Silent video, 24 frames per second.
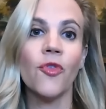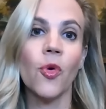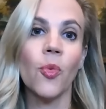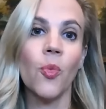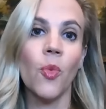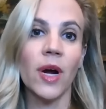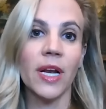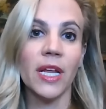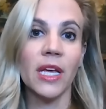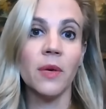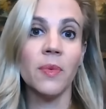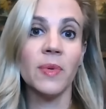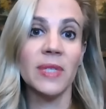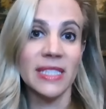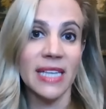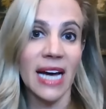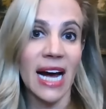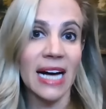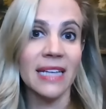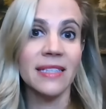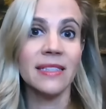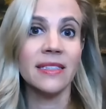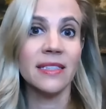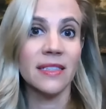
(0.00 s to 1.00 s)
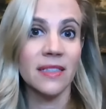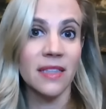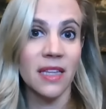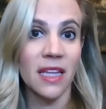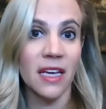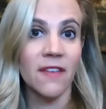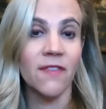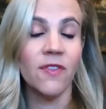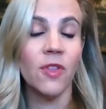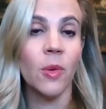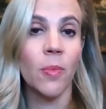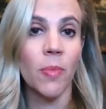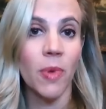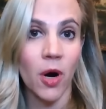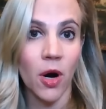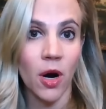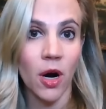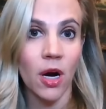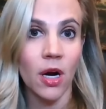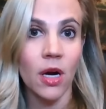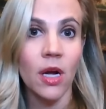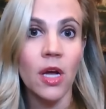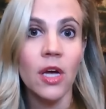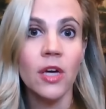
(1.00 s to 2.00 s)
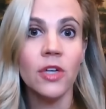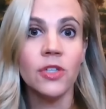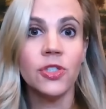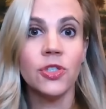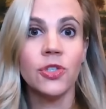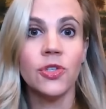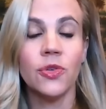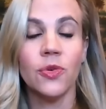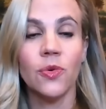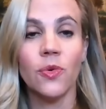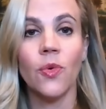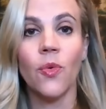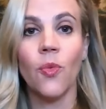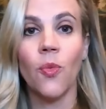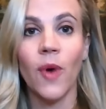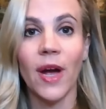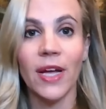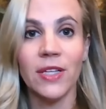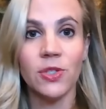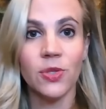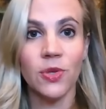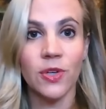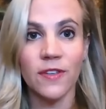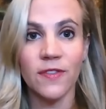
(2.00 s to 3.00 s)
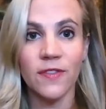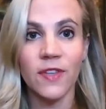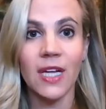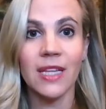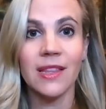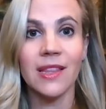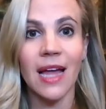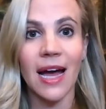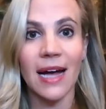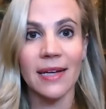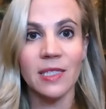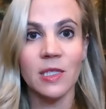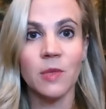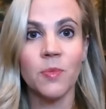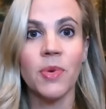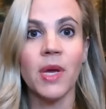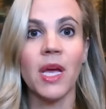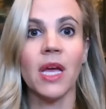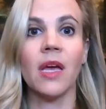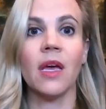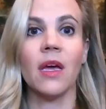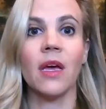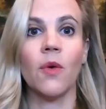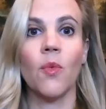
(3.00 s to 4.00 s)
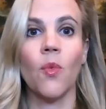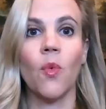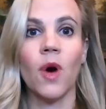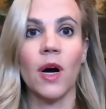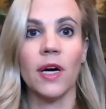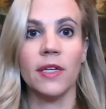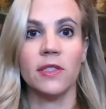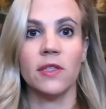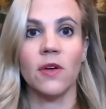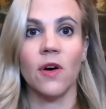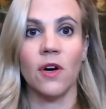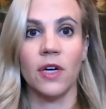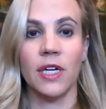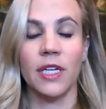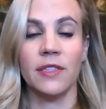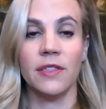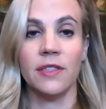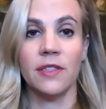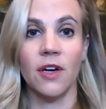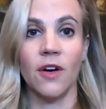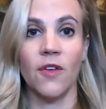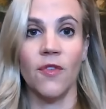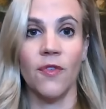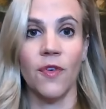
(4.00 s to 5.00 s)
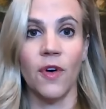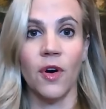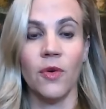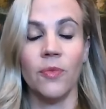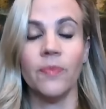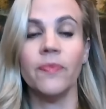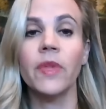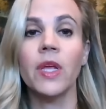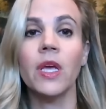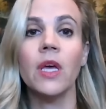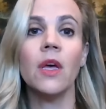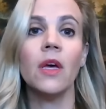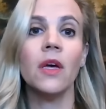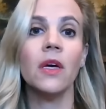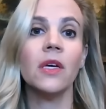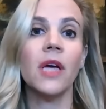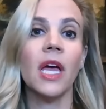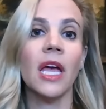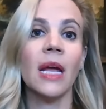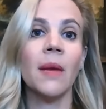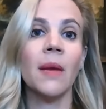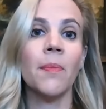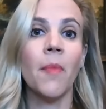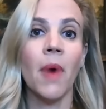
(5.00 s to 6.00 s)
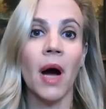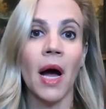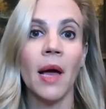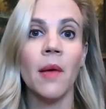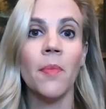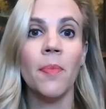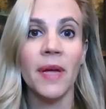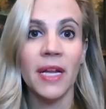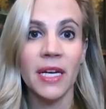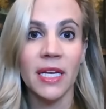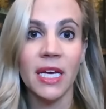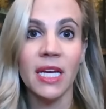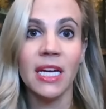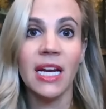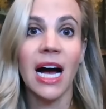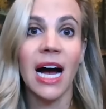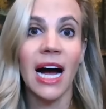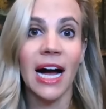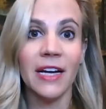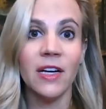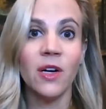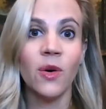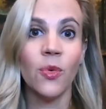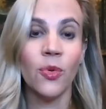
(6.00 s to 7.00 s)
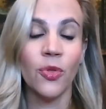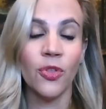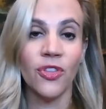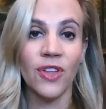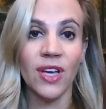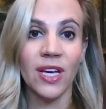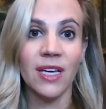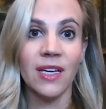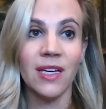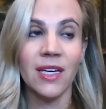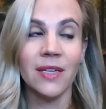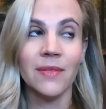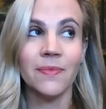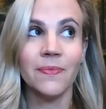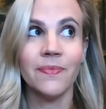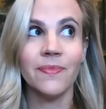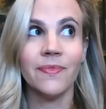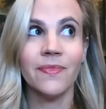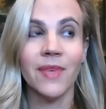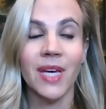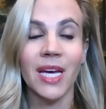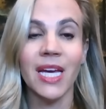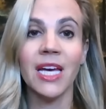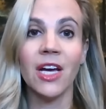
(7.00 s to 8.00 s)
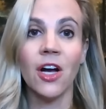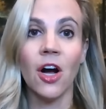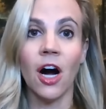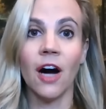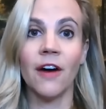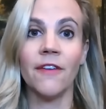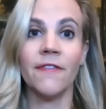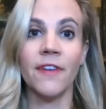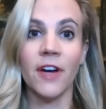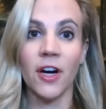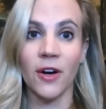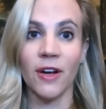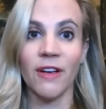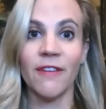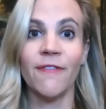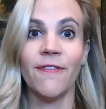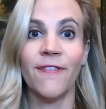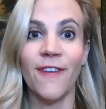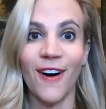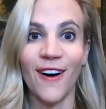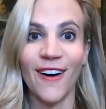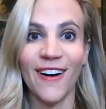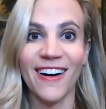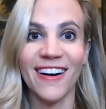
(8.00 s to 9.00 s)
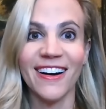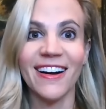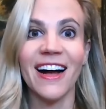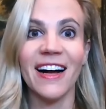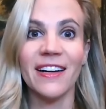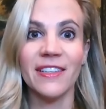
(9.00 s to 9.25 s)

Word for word: from when he was asked to leave the bar to when sort of that last ping was on his cell phone. In my opinion, I don't think he got very far